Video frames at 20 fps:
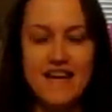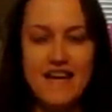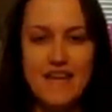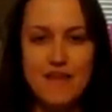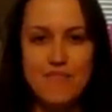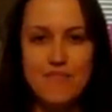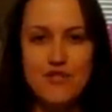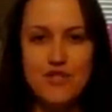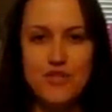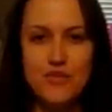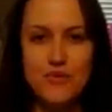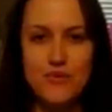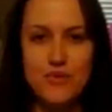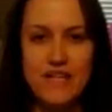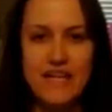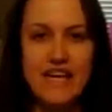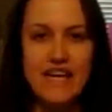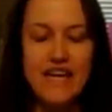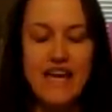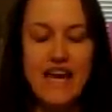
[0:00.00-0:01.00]
I'm
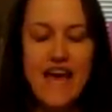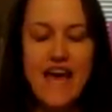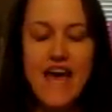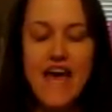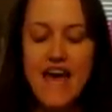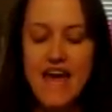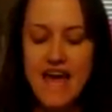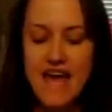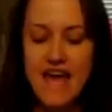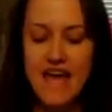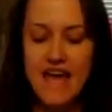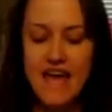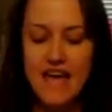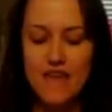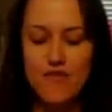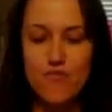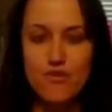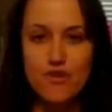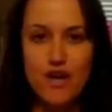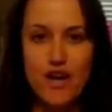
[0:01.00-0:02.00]
Julie,
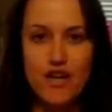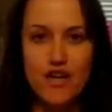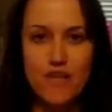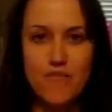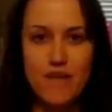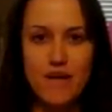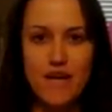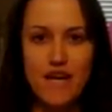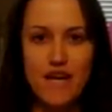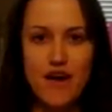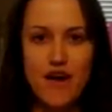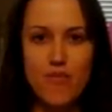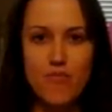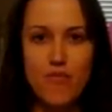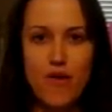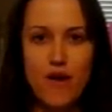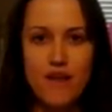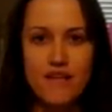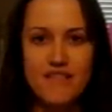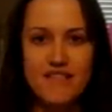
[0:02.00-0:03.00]
and we're documenting our
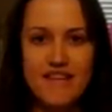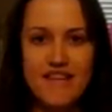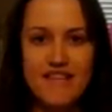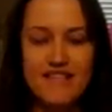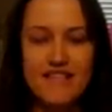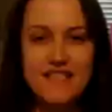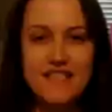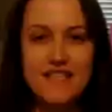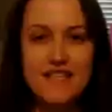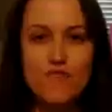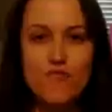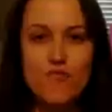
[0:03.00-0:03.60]
process